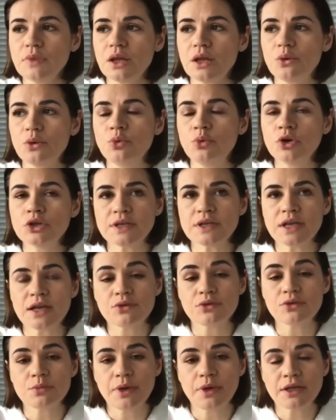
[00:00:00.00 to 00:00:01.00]
want
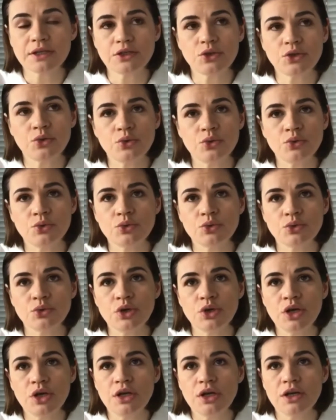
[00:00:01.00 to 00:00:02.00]
everybody
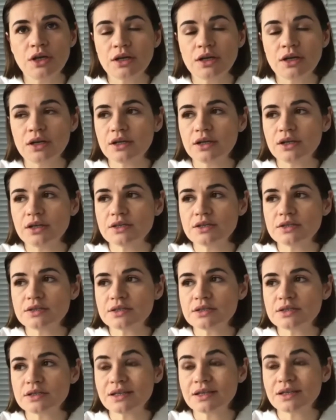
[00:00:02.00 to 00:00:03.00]
who
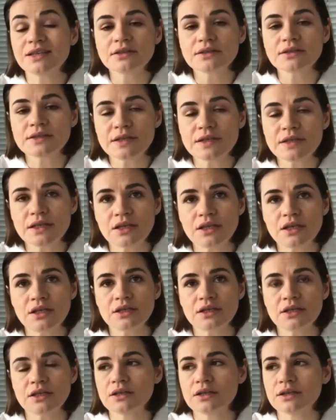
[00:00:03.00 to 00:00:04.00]
is guilty
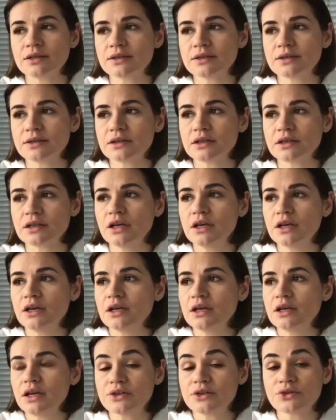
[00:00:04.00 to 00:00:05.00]
in
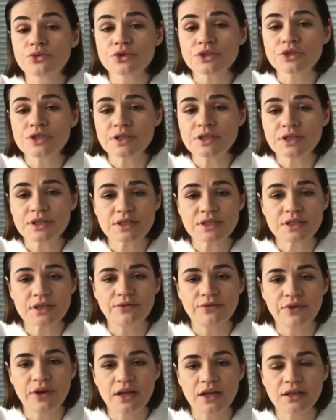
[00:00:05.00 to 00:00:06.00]
atrocities
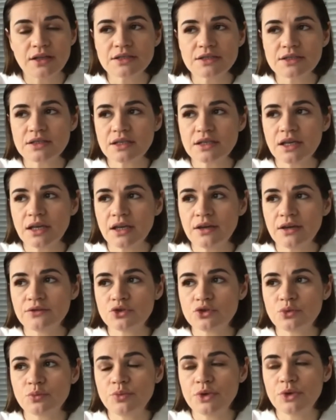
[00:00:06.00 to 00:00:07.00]
and violence have
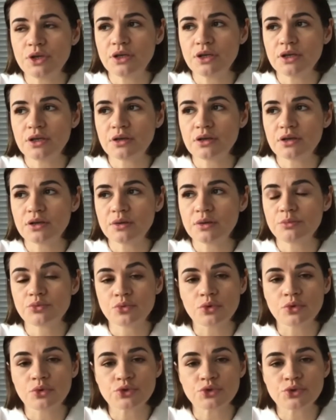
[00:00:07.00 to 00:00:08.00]
to be
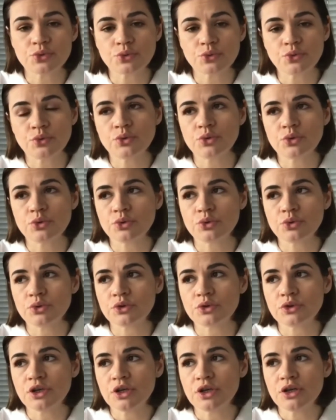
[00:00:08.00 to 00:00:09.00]
brought
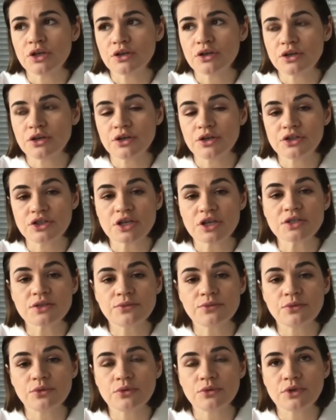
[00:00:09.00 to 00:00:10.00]
to
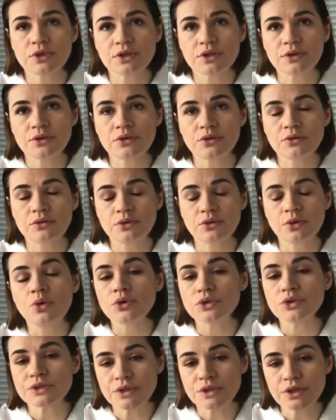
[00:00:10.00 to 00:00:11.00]
justful
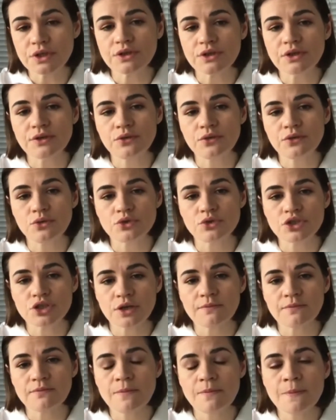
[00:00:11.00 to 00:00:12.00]
court in the
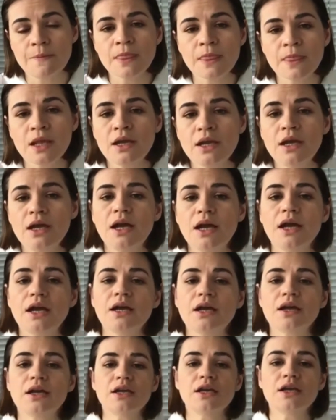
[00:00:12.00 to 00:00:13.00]
future.
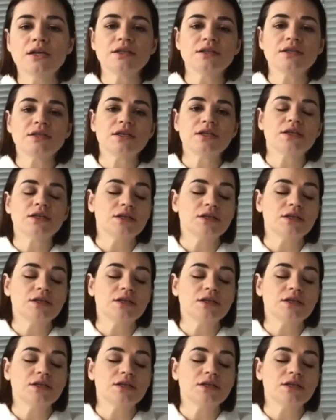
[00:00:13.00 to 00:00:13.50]
And